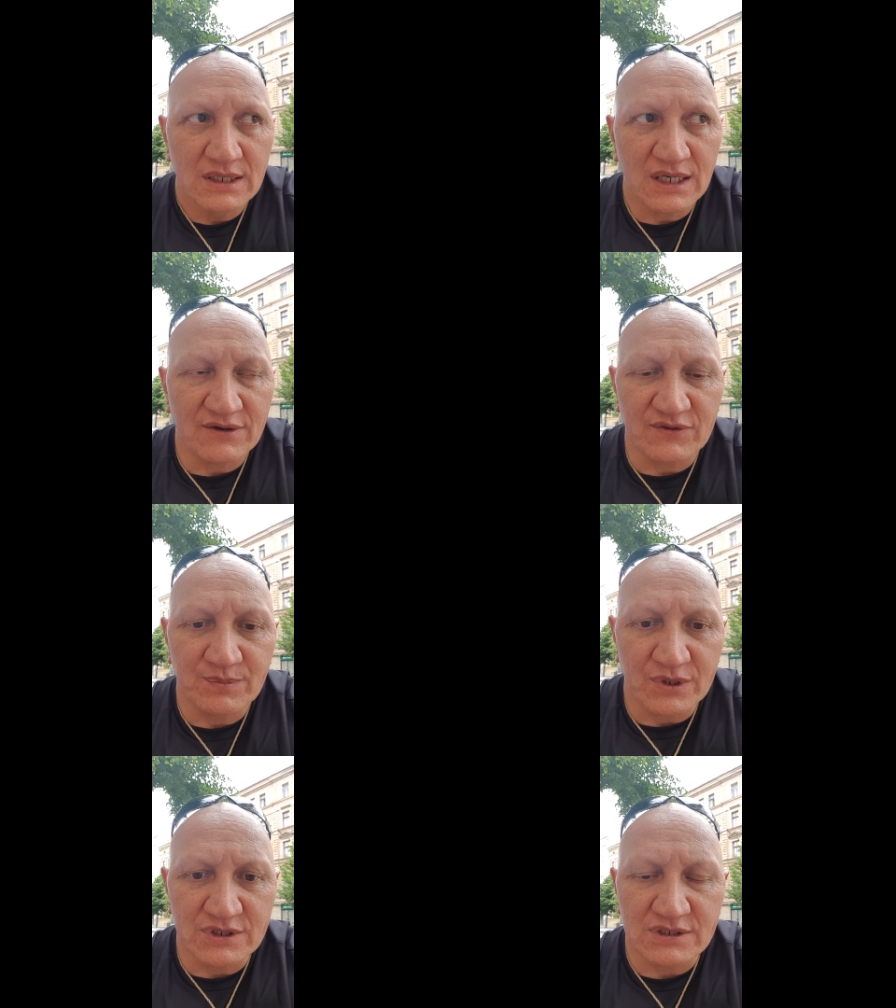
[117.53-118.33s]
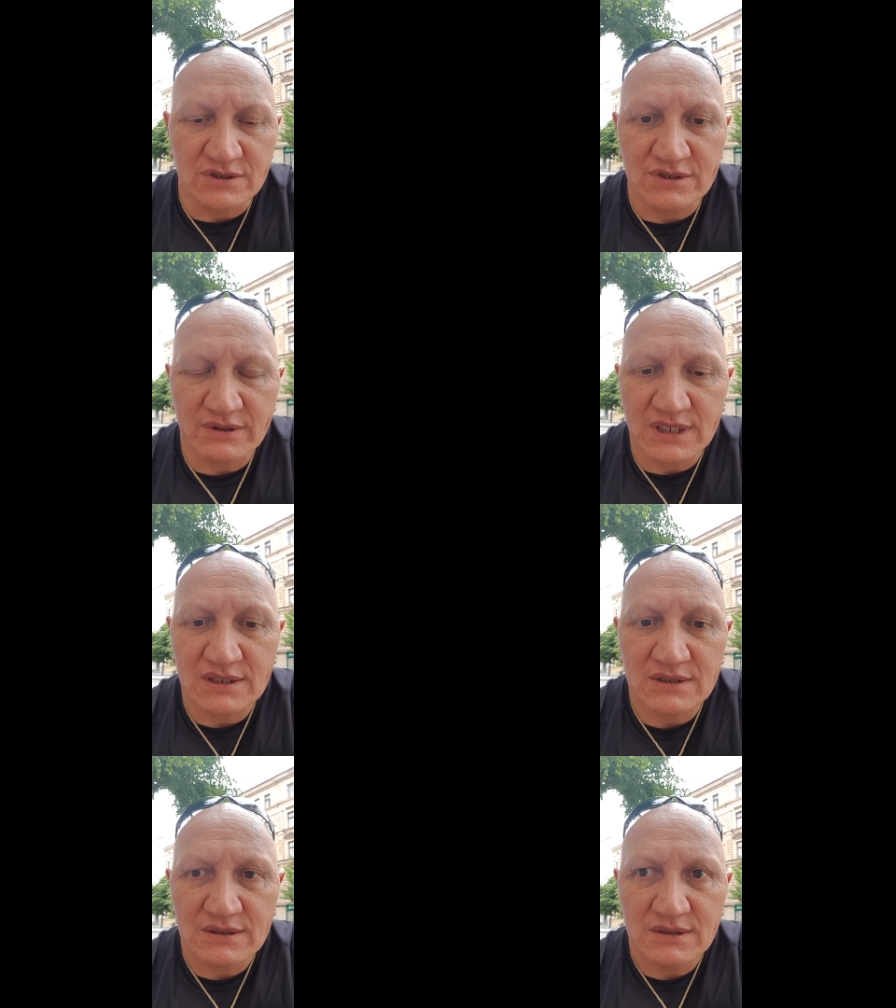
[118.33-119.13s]
Uh, post-surgery.
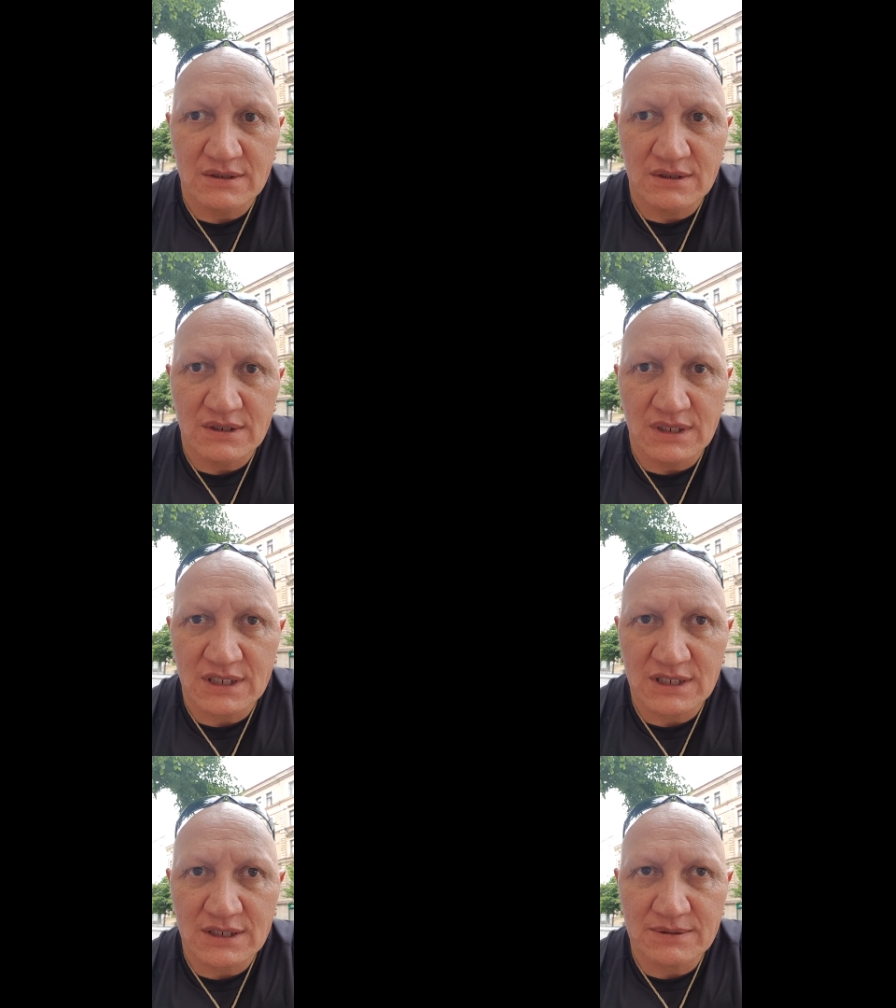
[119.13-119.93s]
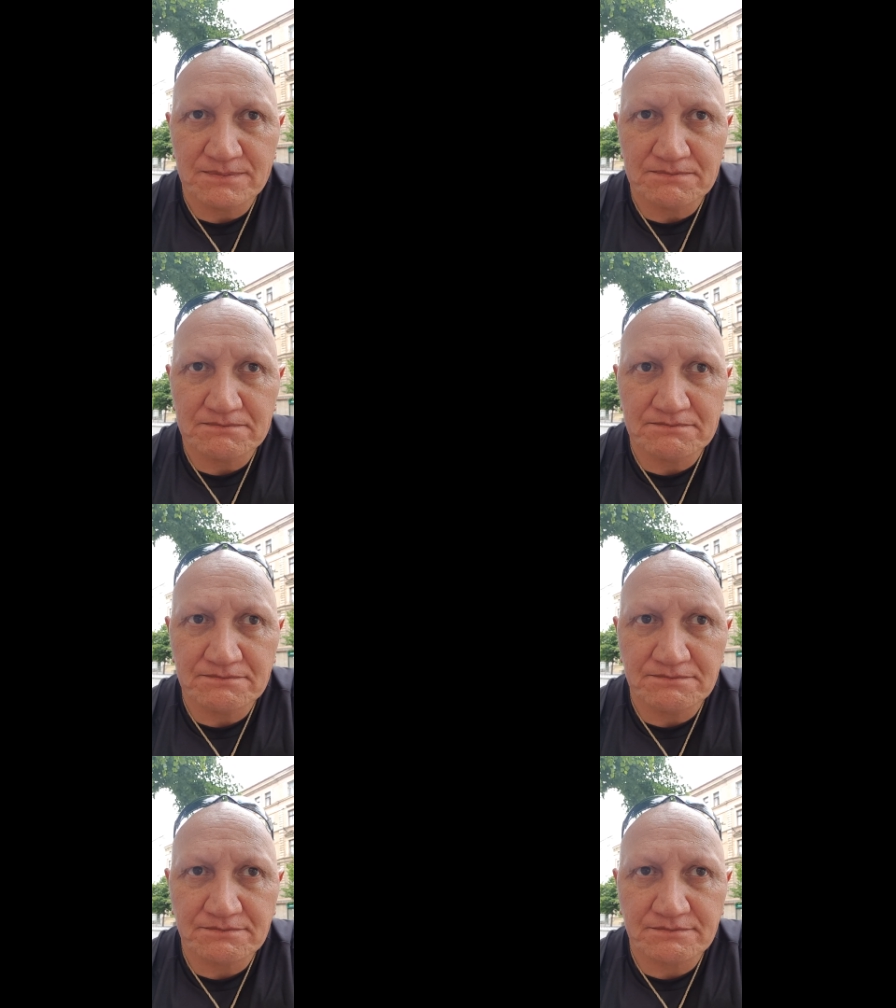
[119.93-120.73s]
Um,
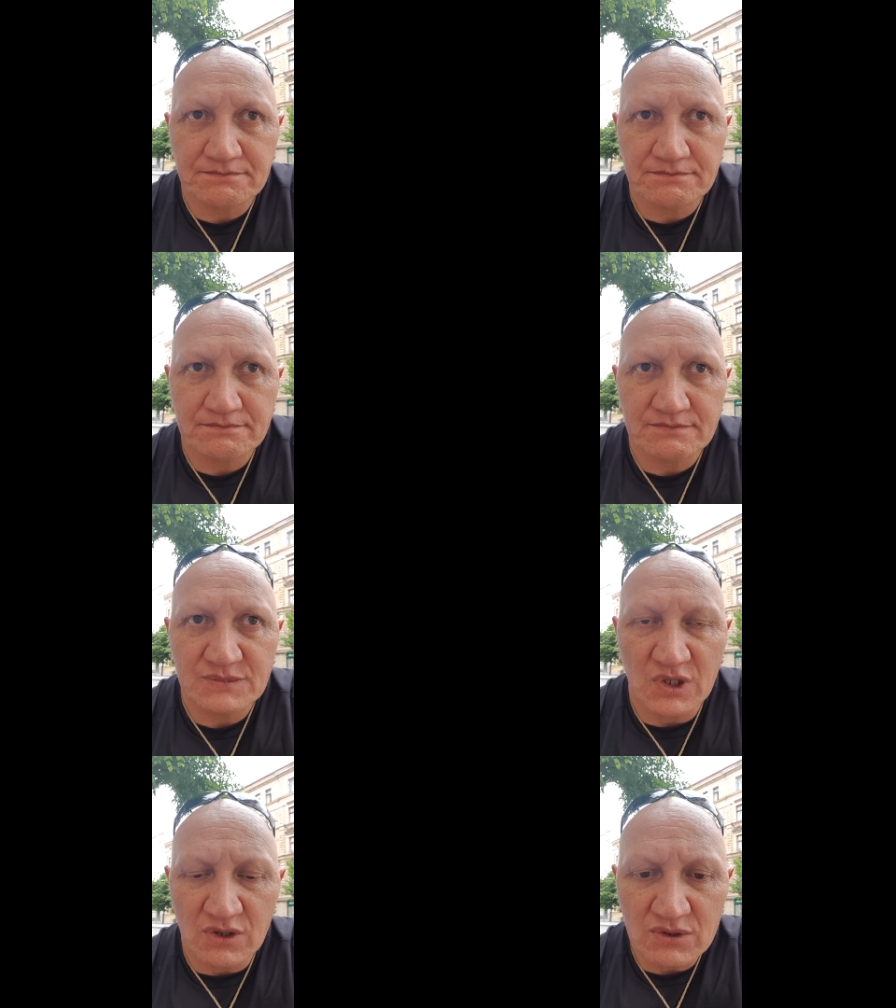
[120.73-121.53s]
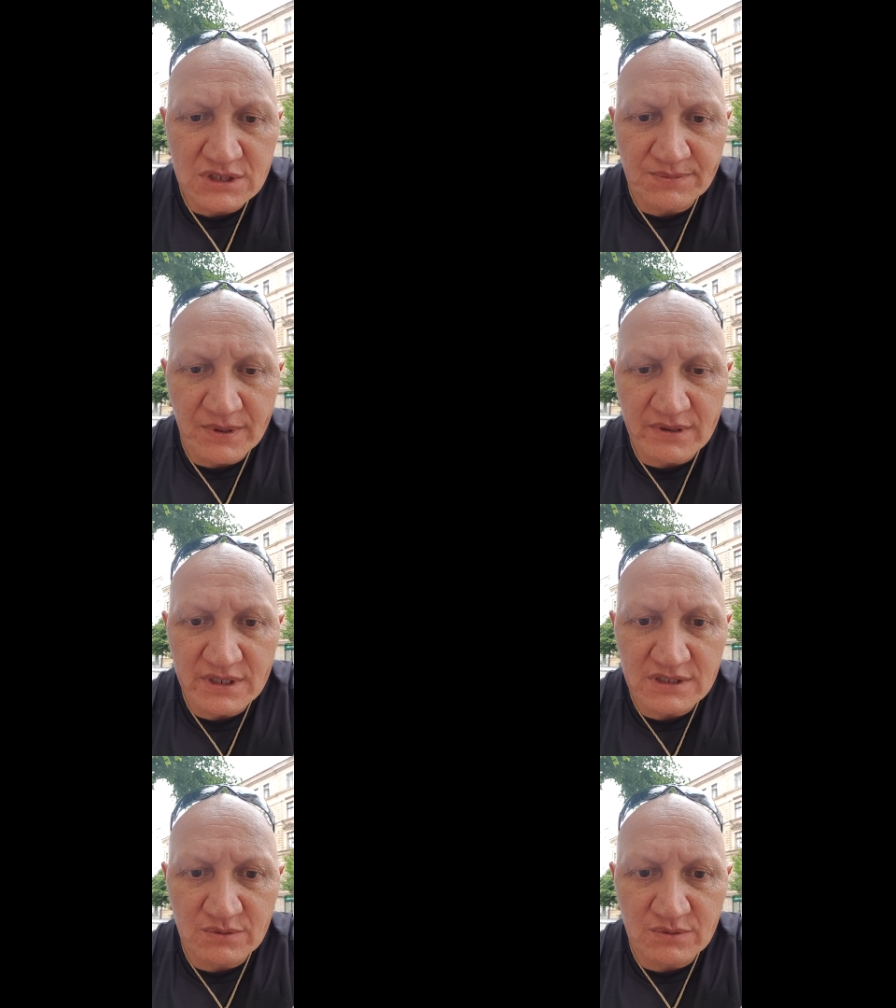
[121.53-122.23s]
the whole experience